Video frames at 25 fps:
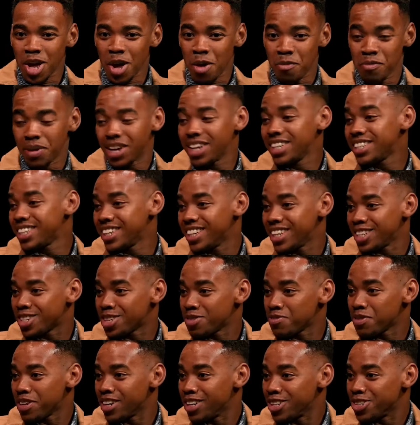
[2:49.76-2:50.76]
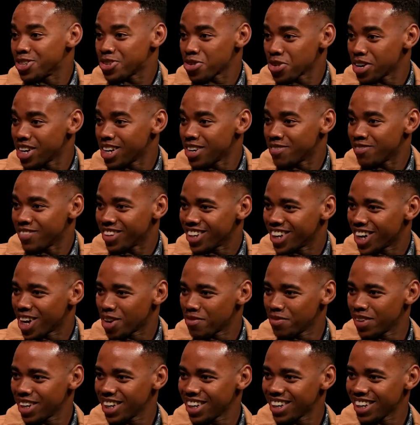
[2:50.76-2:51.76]
Amazing. It's been a dream, you know what
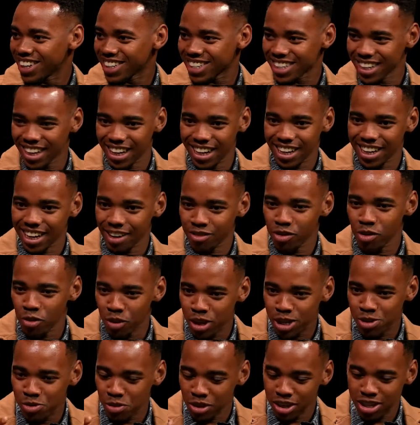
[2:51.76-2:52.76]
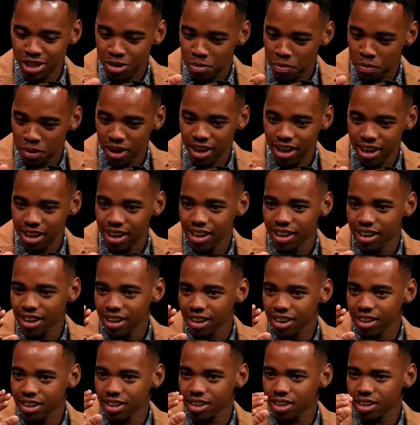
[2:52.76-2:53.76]
I mean? It's like I've always wanted to be
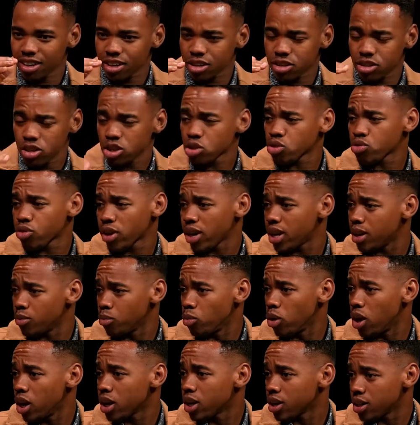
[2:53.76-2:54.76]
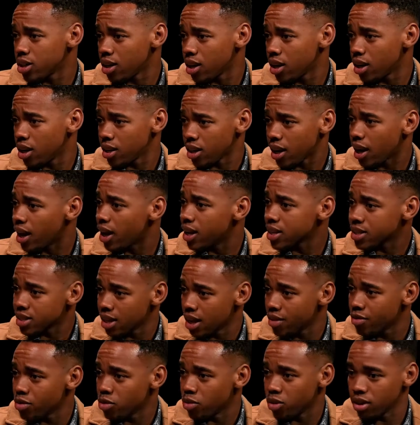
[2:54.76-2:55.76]
just creating work at the, at the highest
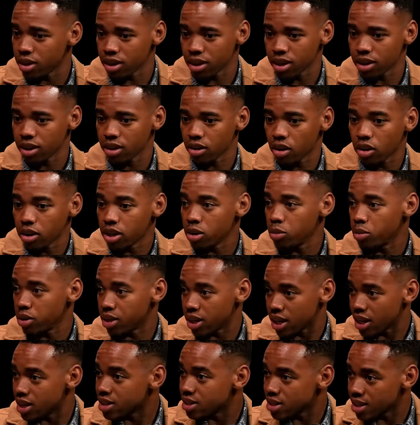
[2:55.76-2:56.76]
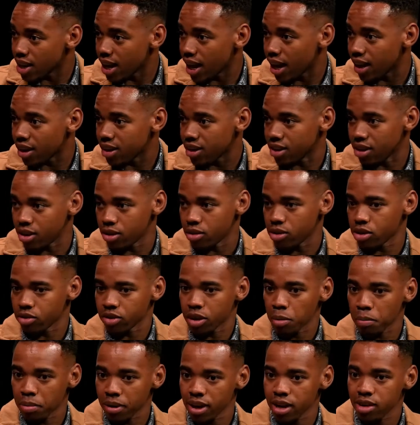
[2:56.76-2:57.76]
level. And, and Hollywood is that, you know, you're
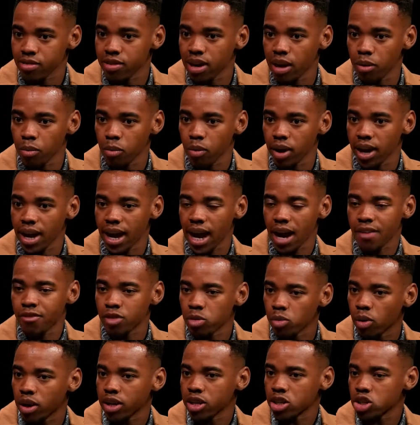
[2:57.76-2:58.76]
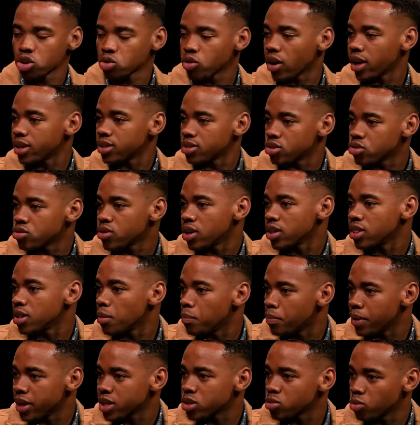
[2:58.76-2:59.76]
in a playground where everyone is trying to create
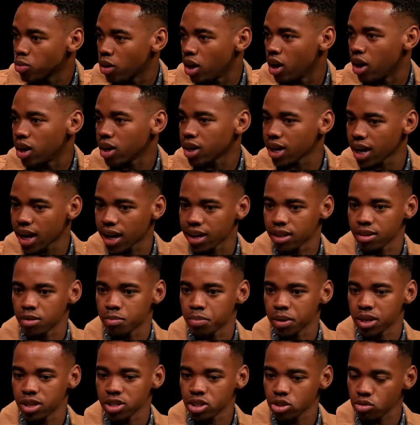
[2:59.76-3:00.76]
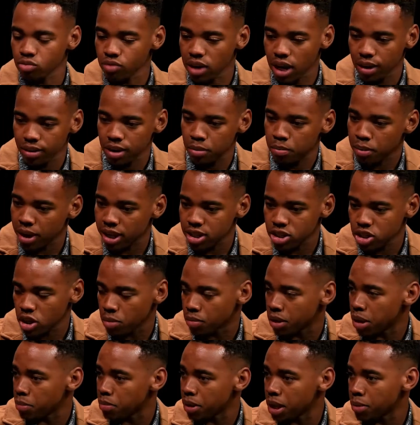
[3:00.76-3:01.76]
the best work and being surrounded by so
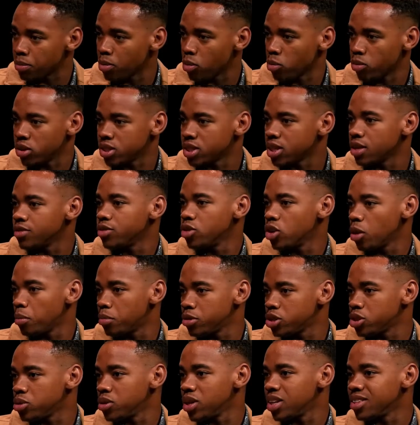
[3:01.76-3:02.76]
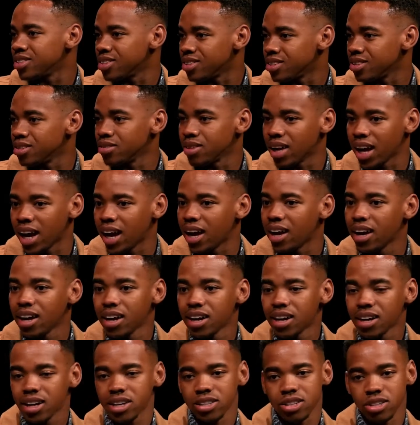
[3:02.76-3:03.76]
many people which give you the opportunity to do that
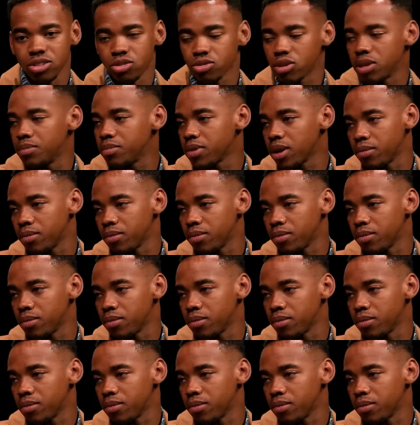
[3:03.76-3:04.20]
is a dream